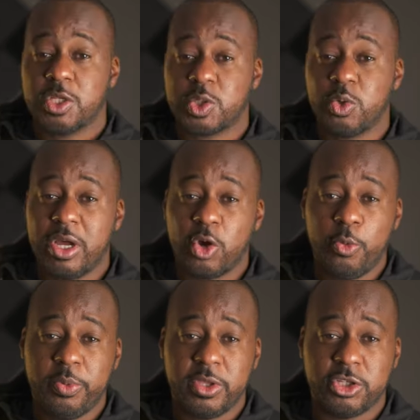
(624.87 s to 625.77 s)
So I
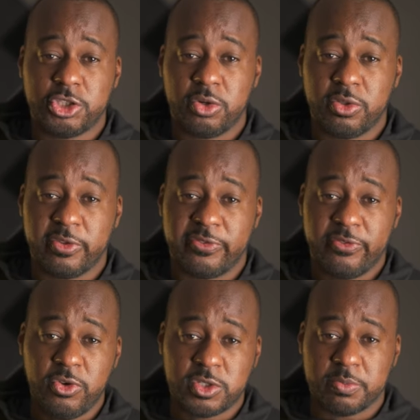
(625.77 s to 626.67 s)
hope you enjoy the
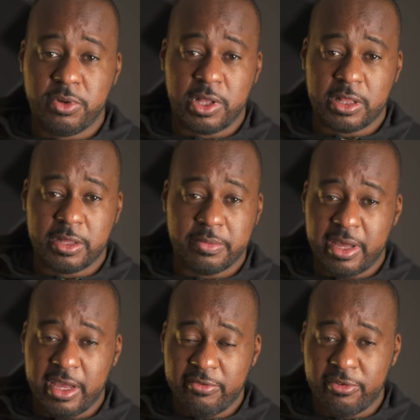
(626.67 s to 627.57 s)
first book club
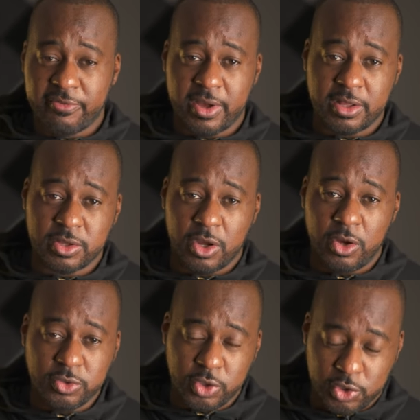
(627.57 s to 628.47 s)
ever found
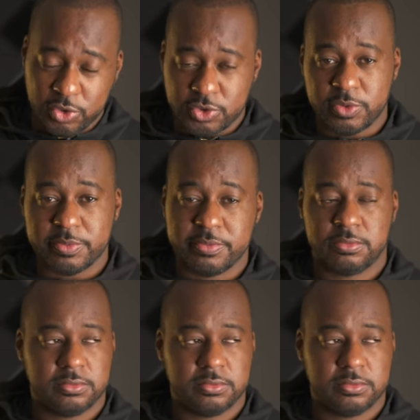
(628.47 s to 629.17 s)
on YouTube.